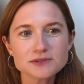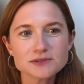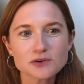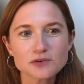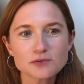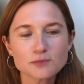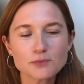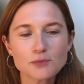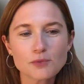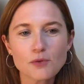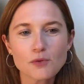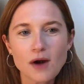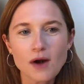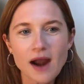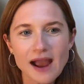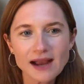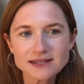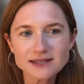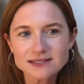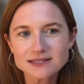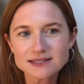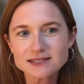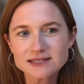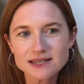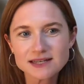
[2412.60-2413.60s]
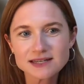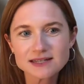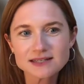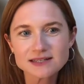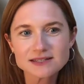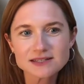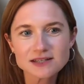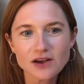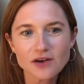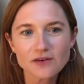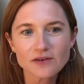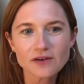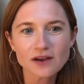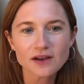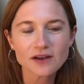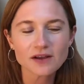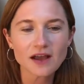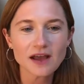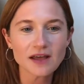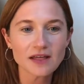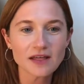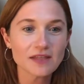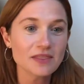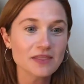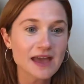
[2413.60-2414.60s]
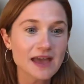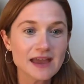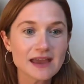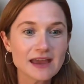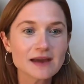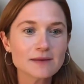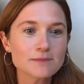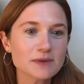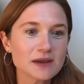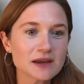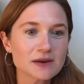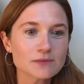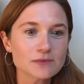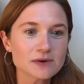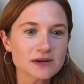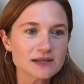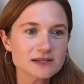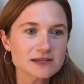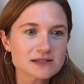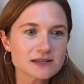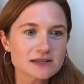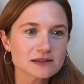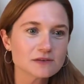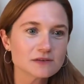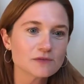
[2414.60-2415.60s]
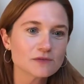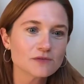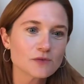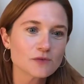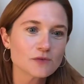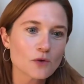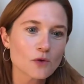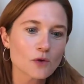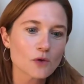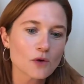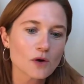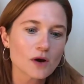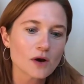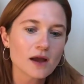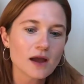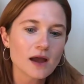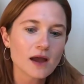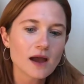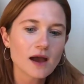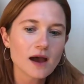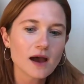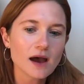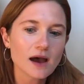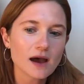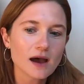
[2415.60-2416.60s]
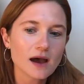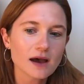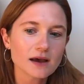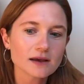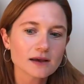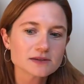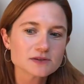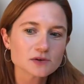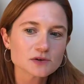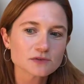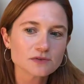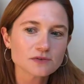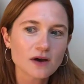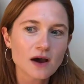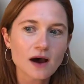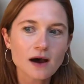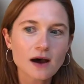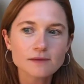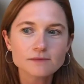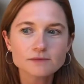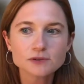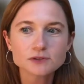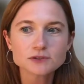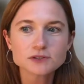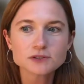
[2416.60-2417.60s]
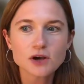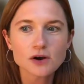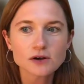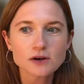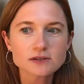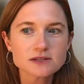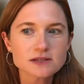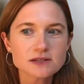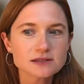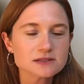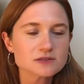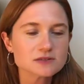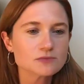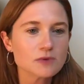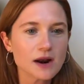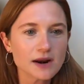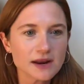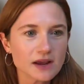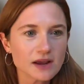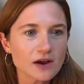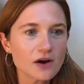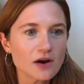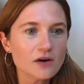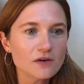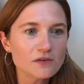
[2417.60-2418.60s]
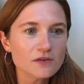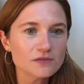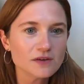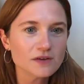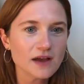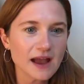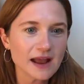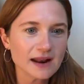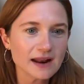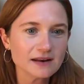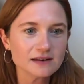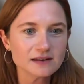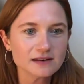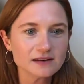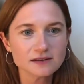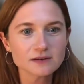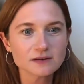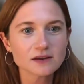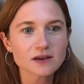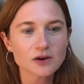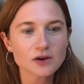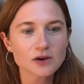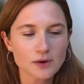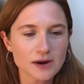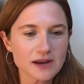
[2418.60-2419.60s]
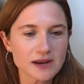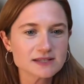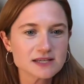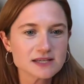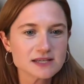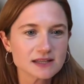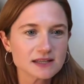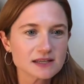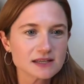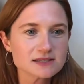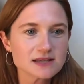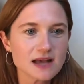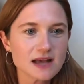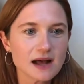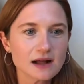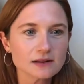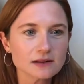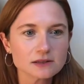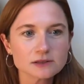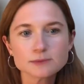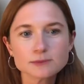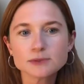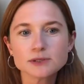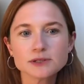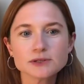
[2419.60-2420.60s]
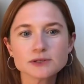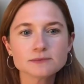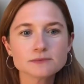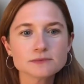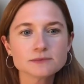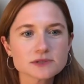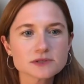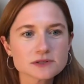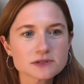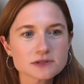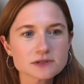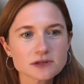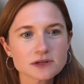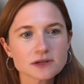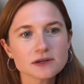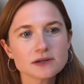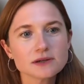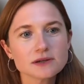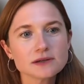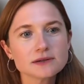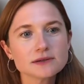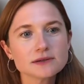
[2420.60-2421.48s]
sort of practices? Are they a big reason for sort of harmful toxins running off and creating this algal blooms?